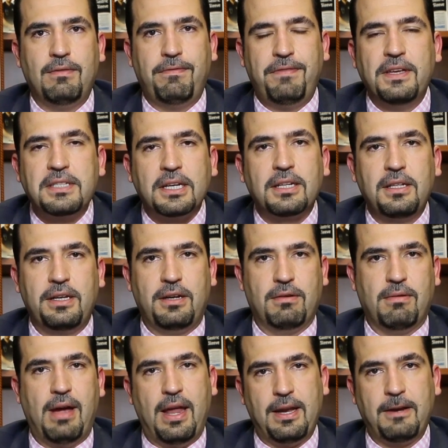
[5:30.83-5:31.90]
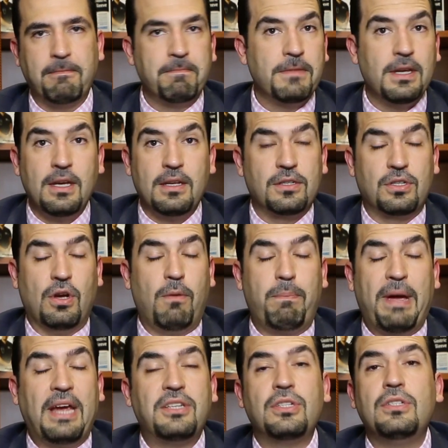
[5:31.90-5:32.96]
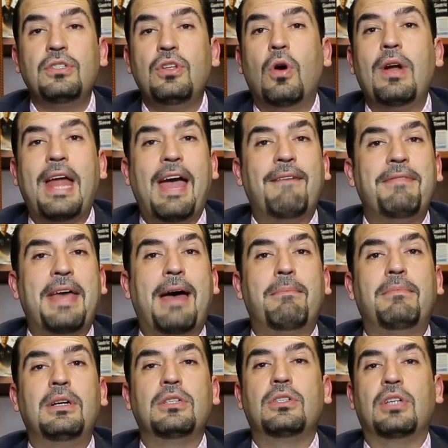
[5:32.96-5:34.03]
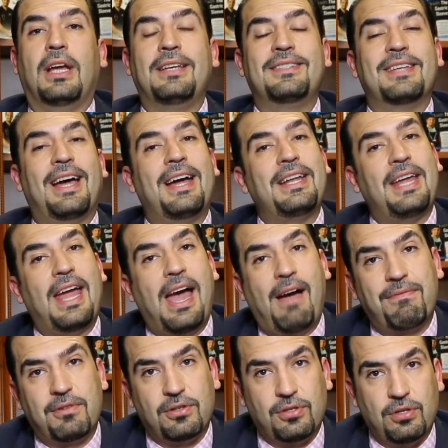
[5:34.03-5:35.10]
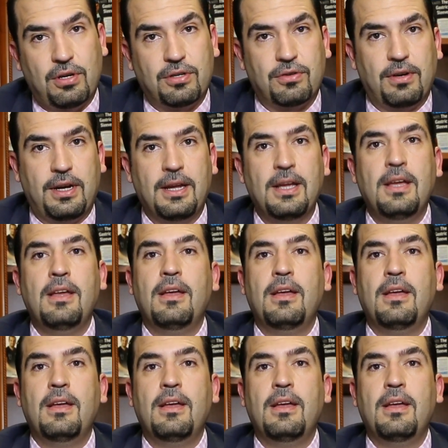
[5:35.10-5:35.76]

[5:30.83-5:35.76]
Physically, you're ready. So patients don't have that much anxiety after surgery.